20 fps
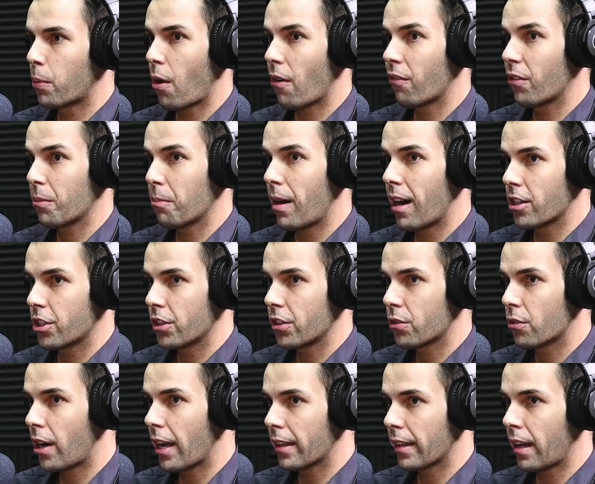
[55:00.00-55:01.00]
profit
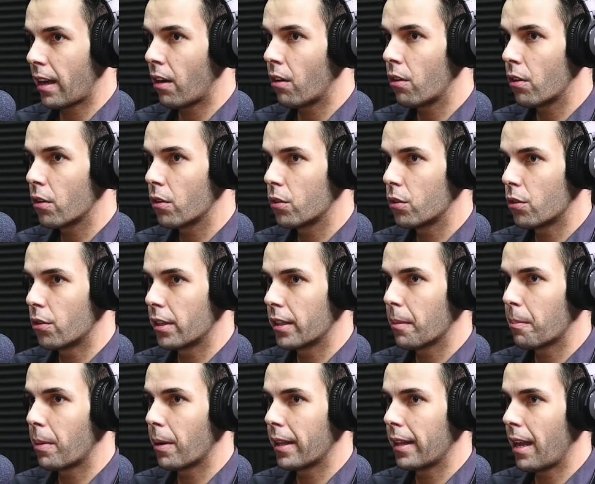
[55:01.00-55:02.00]
margins right now
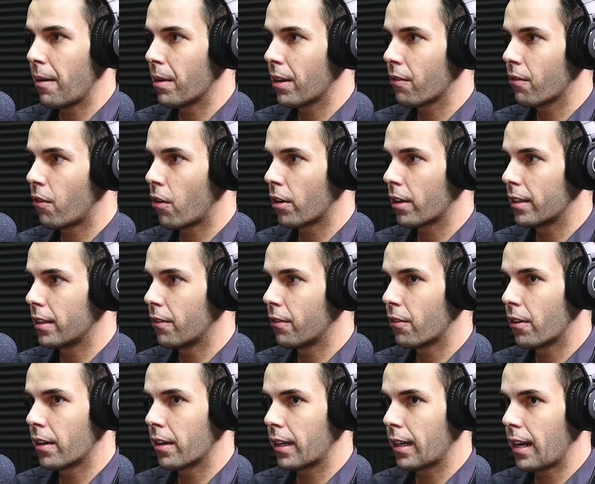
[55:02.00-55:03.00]
during the pandemic for the
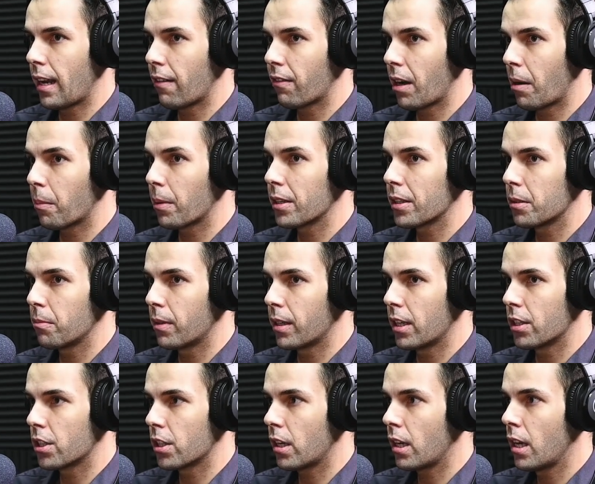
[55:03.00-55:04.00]
different glove companies in
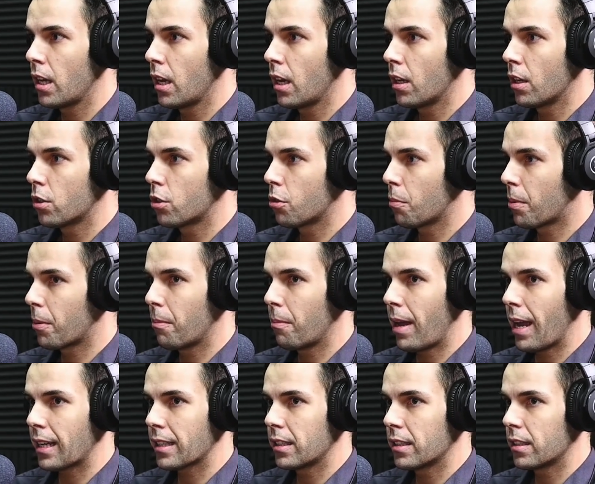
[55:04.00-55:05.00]
Malaysia,
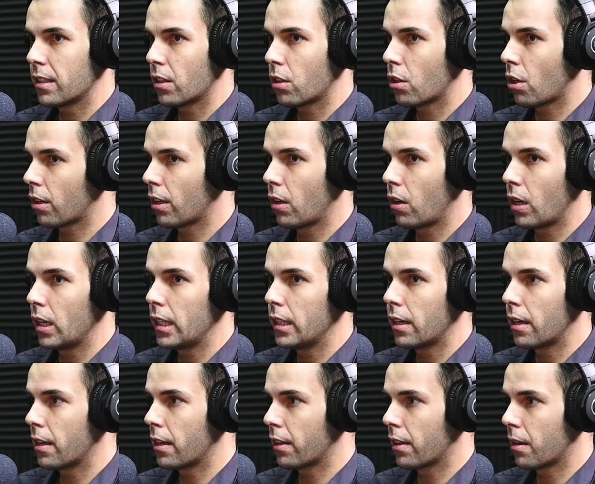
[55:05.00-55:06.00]
Supermax is the total
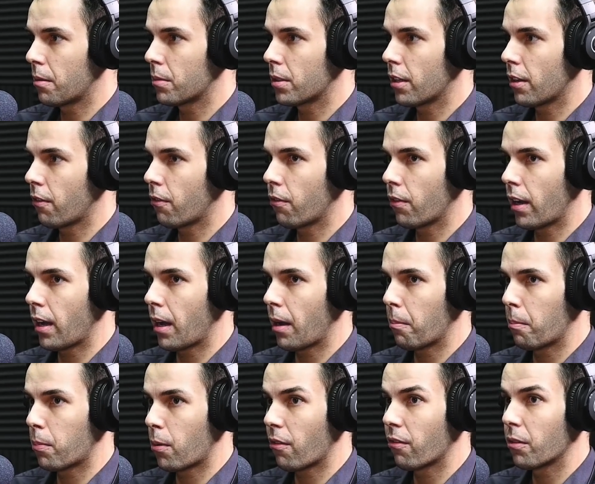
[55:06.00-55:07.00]
leader in terms of
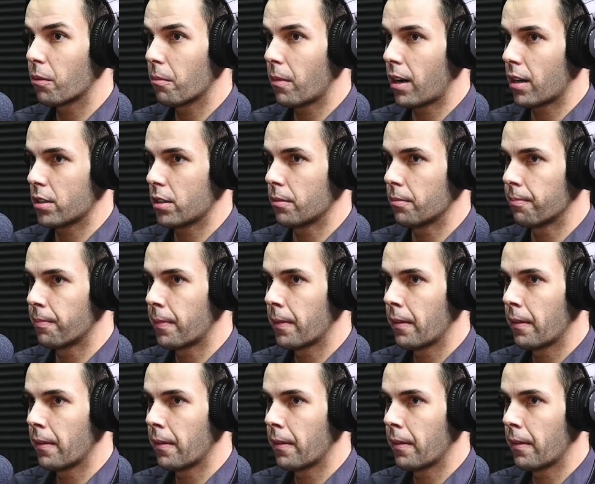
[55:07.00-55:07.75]
profit margin.